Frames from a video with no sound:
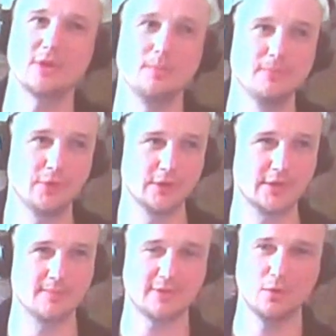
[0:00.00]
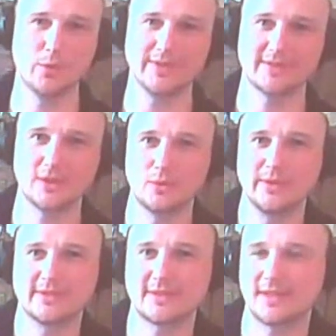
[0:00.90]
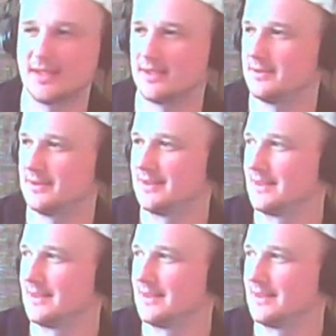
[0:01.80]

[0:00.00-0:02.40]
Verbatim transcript: Open world games always always uh,